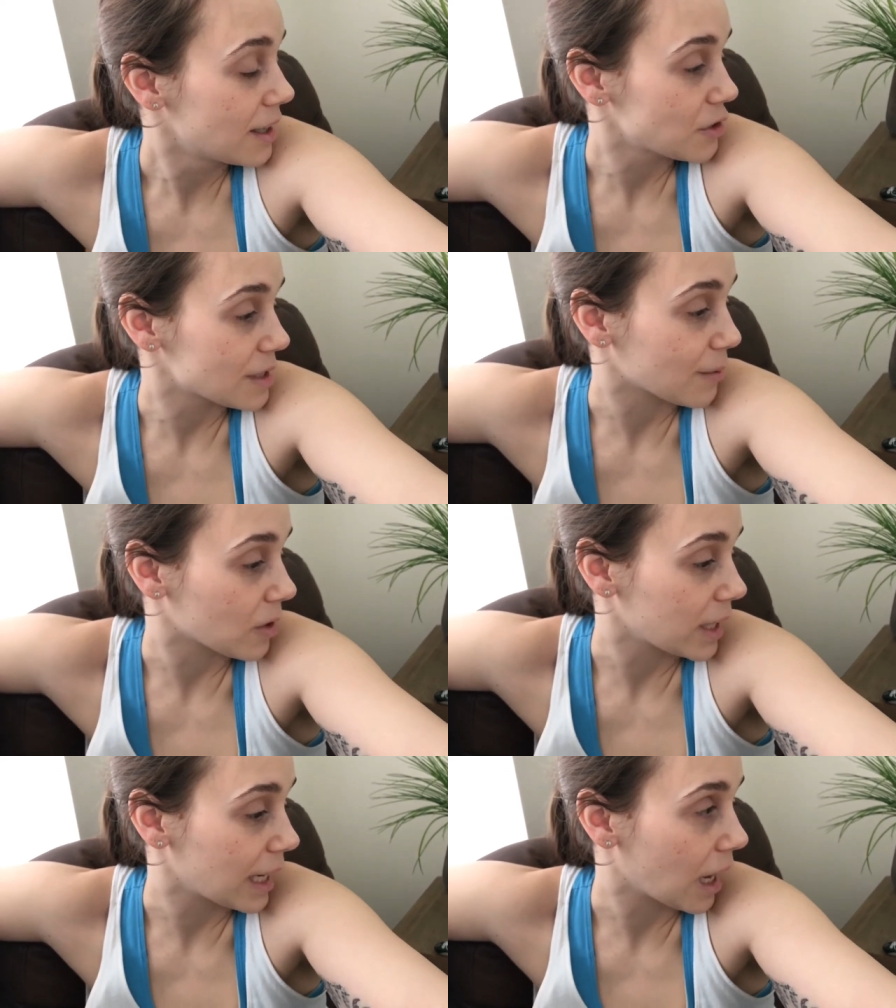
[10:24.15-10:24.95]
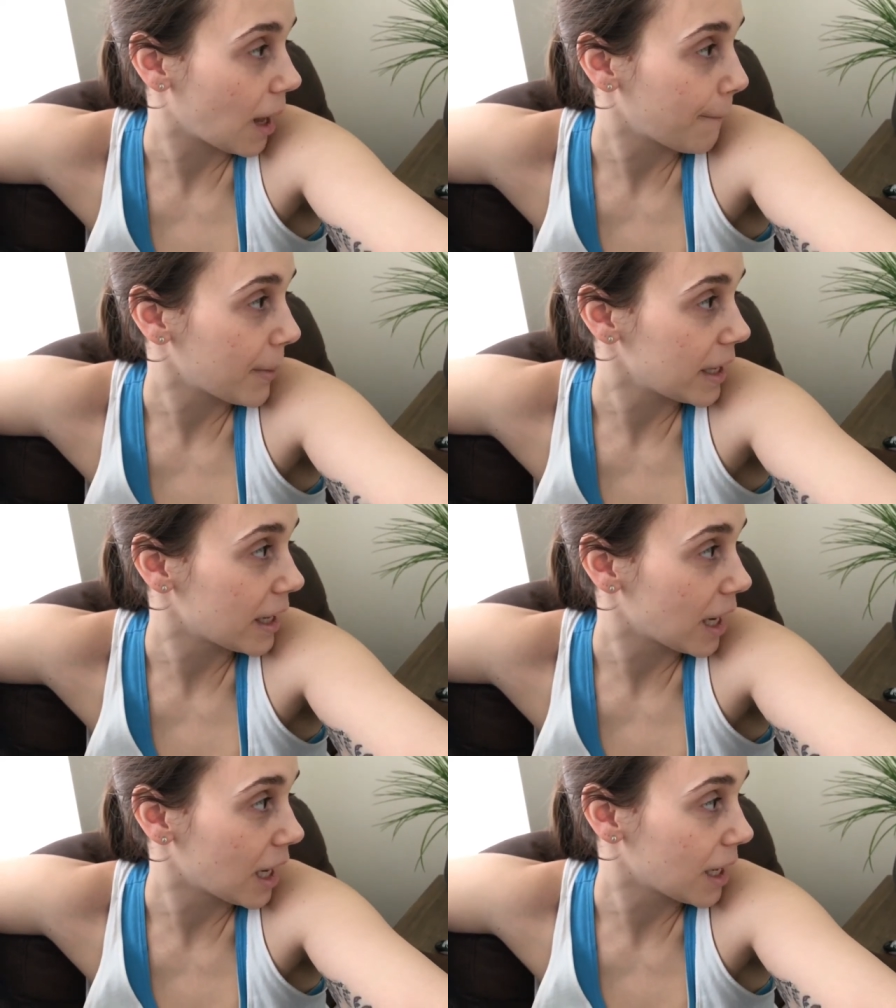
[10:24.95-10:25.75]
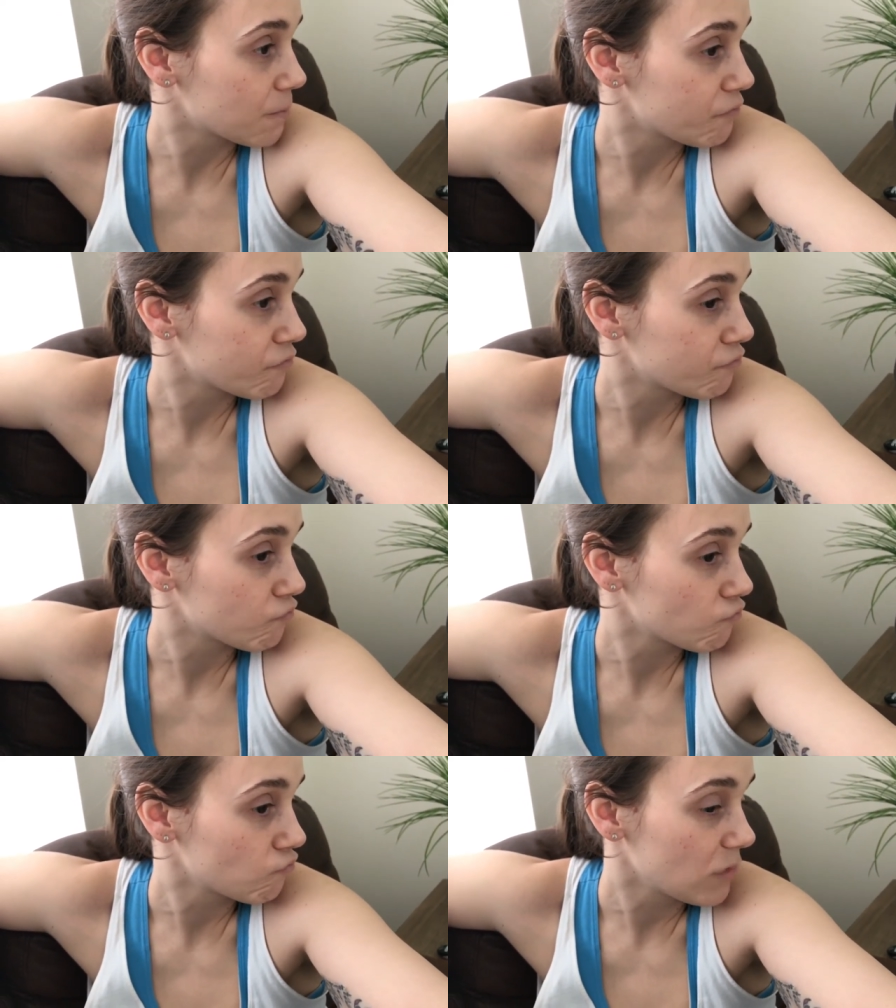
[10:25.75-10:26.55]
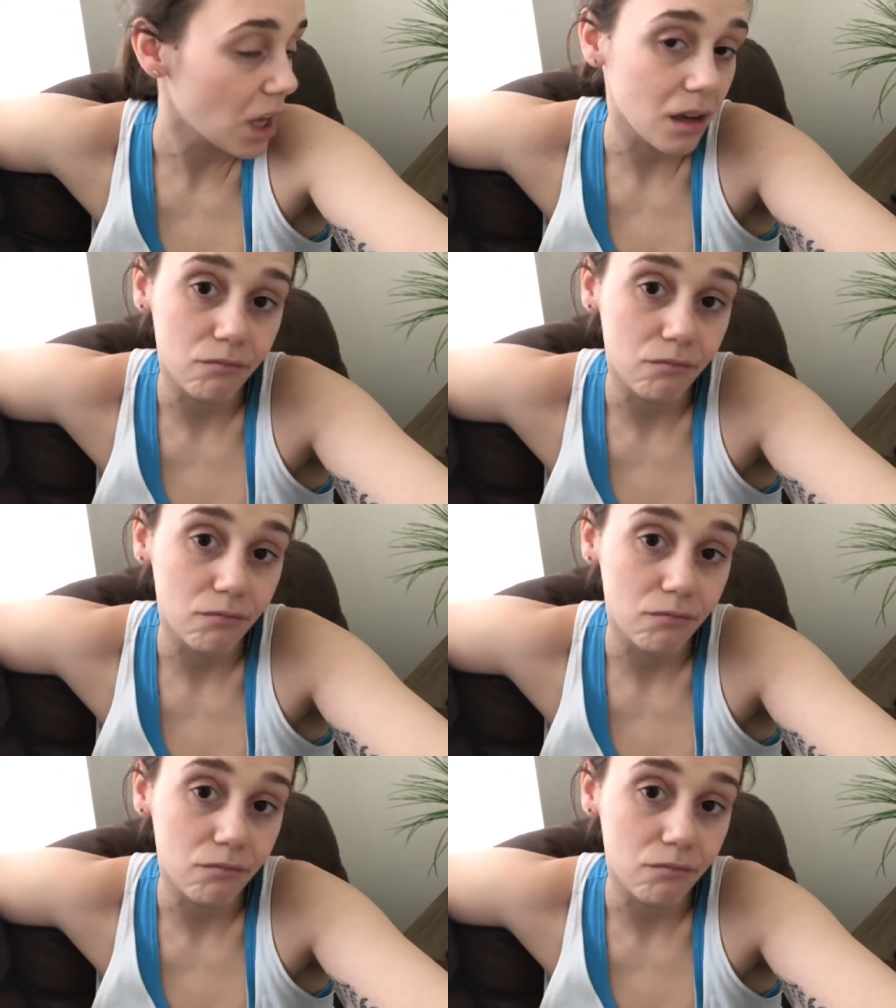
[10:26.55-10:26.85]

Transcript: do some cleaning up and um, yeah.